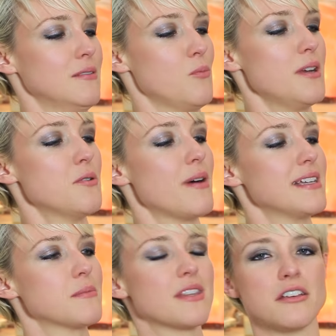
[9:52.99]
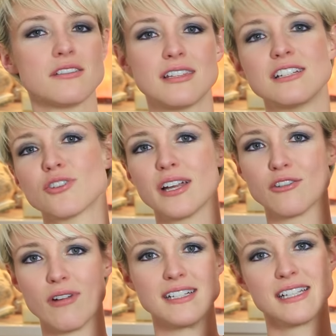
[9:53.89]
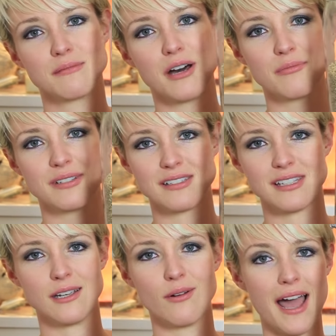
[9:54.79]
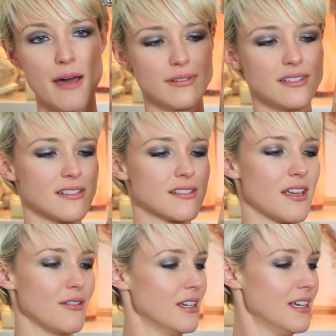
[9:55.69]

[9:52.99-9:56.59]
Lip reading: why not buy some of those and then try grinding them up and seeing what happens. So